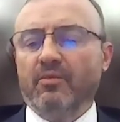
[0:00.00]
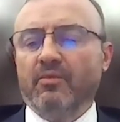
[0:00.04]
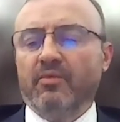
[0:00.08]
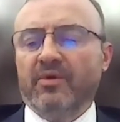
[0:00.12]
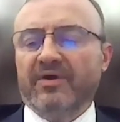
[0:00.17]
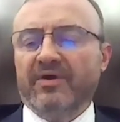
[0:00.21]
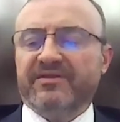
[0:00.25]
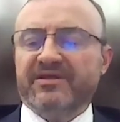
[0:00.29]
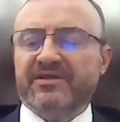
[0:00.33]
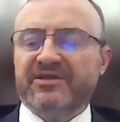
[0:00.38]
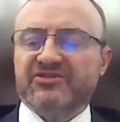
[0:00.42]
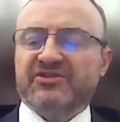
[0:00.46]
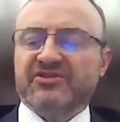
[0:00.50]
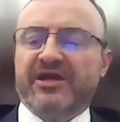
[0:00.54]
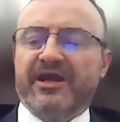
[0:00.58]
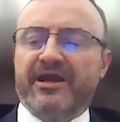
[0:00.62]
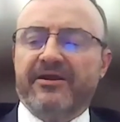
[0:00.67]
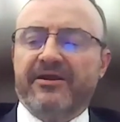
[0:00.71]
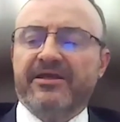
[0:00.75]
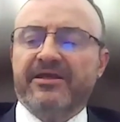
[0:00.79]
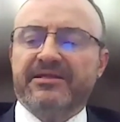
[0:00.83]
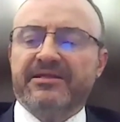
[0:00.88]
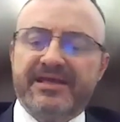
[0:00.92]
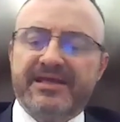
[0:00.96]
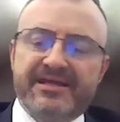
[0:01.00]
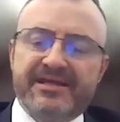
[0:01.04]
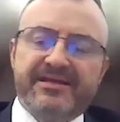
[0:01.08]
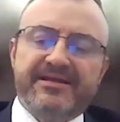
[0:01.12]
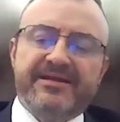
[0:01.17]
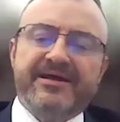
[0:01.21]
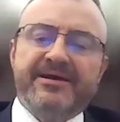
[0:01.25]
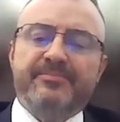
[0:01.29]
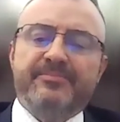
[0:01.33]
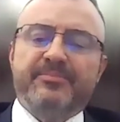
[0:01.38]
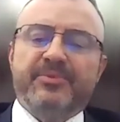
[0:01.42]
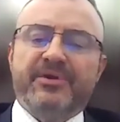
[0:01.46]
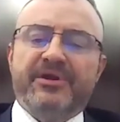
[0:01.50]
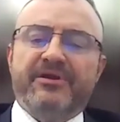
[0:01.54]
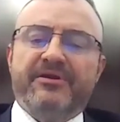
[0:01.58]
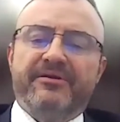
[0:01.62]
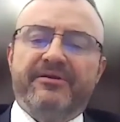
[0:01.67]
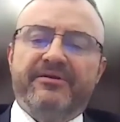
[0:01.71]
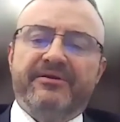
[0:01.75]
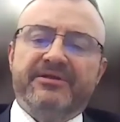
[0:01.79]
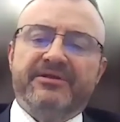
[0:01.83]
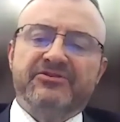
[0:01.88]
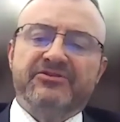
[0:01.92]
what this area needed up here,